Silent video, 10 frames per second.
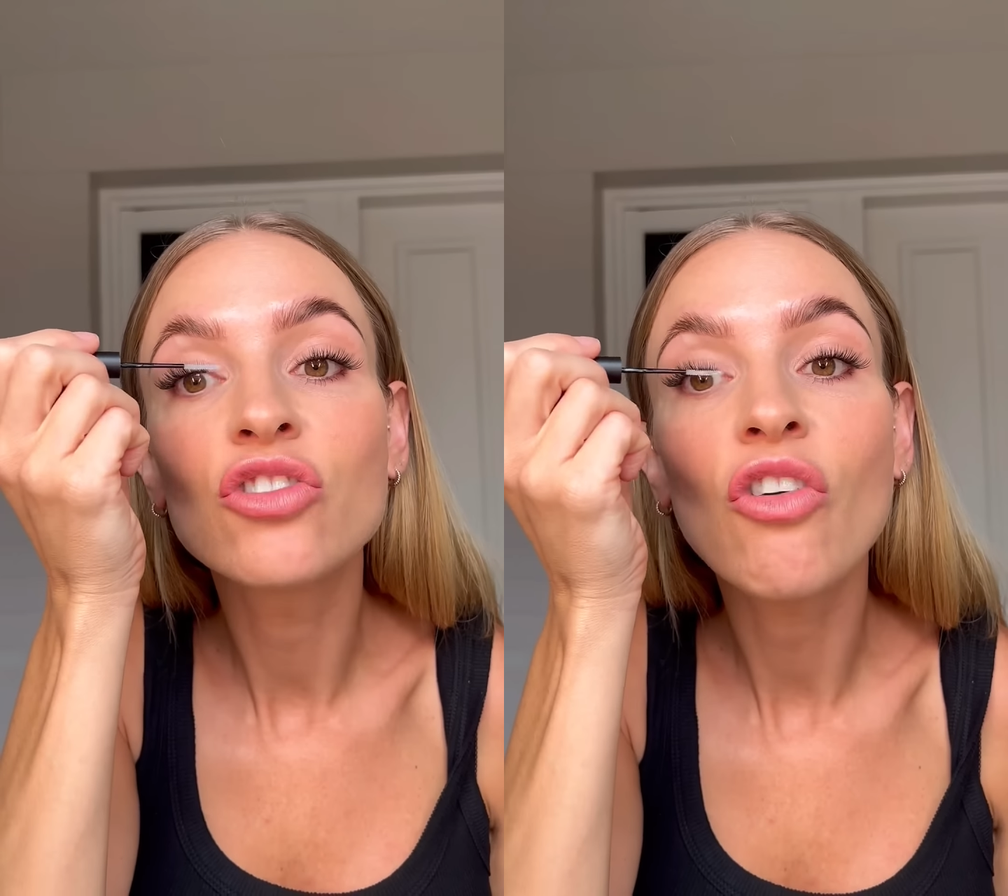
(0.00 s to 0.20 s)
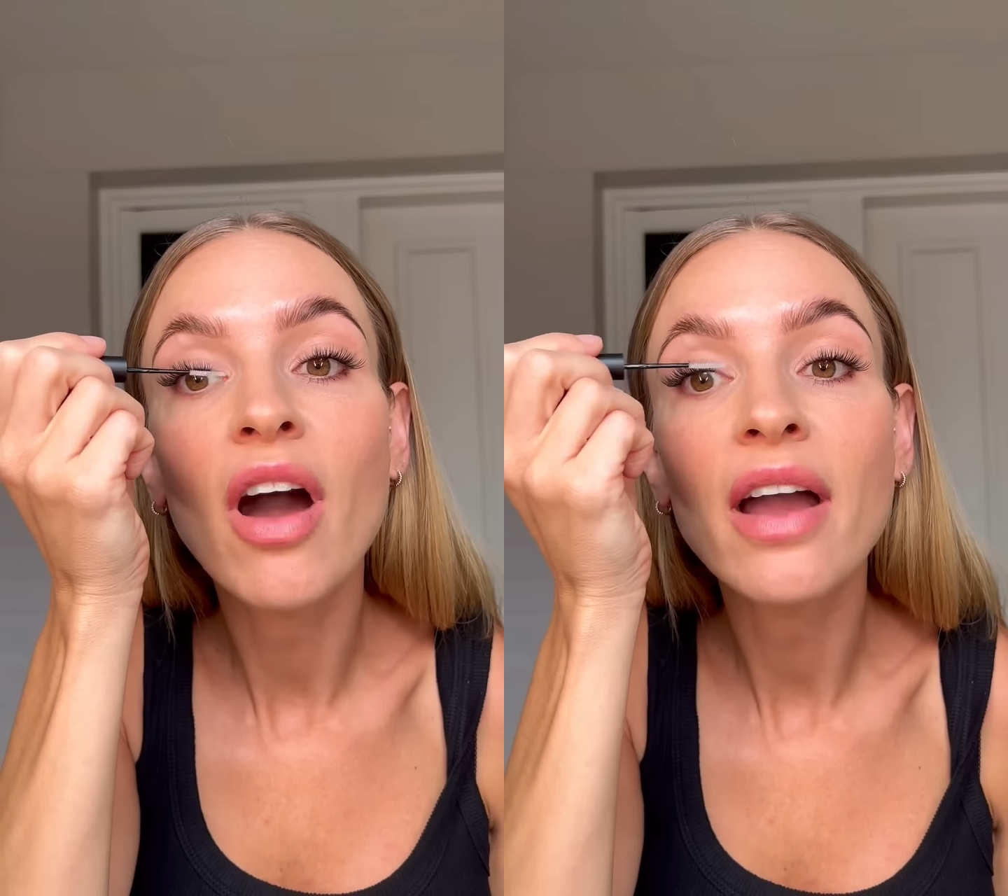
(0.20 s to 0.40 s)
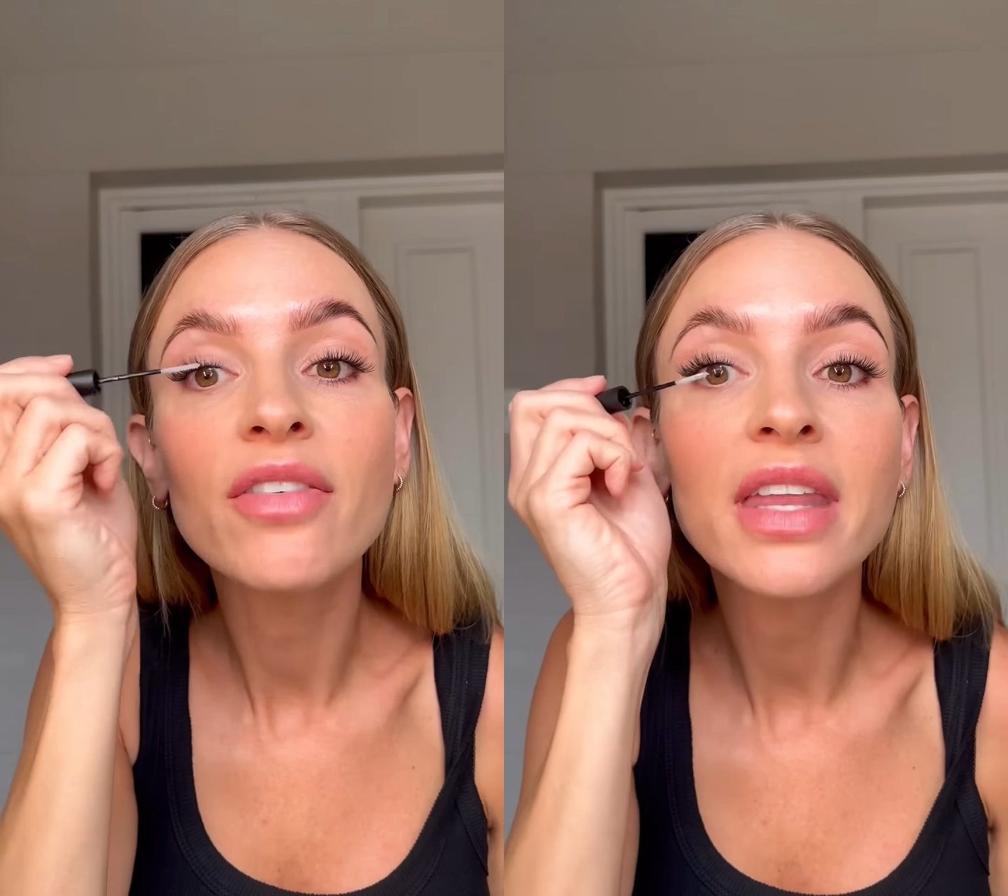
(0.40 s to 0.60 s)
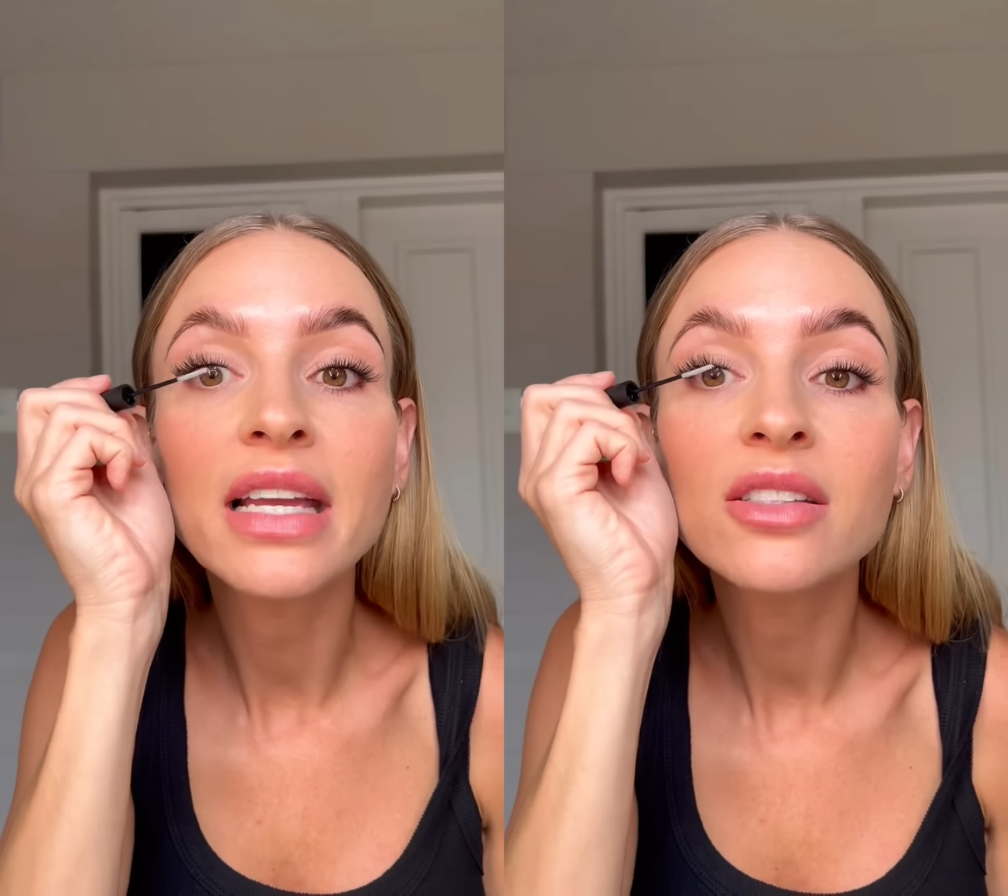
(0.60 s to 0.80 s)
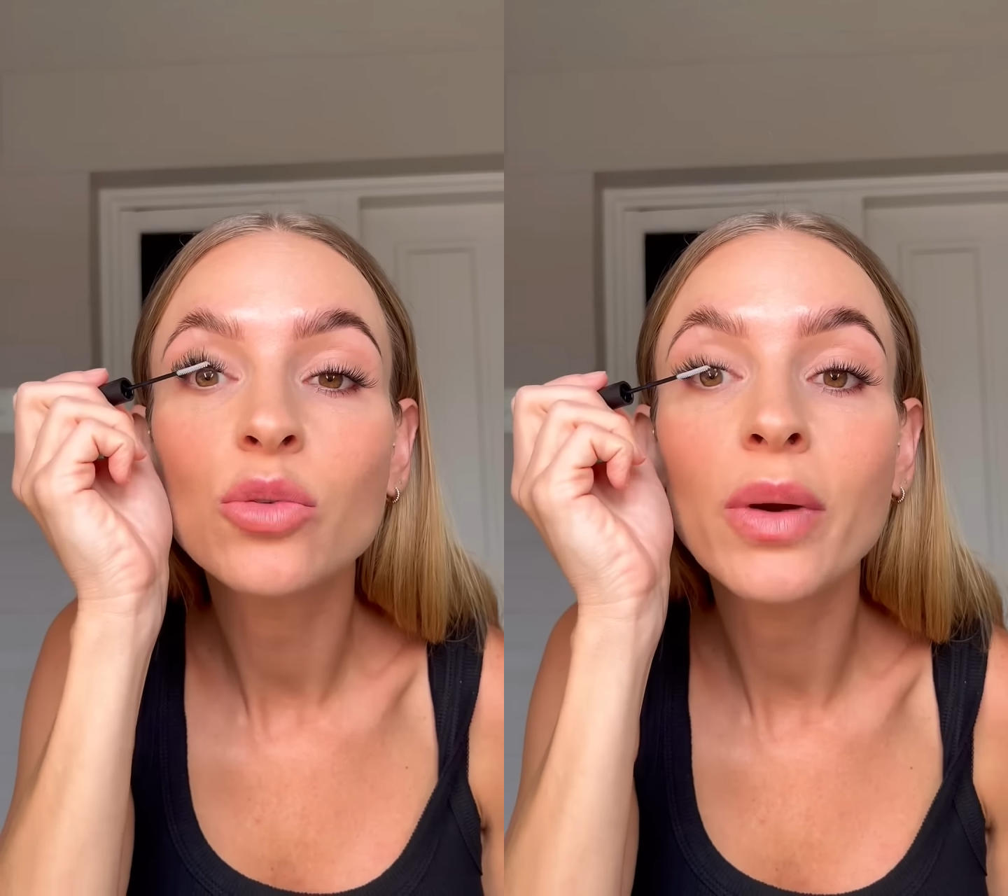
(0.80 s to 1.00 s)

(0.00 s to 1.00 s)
dry for the next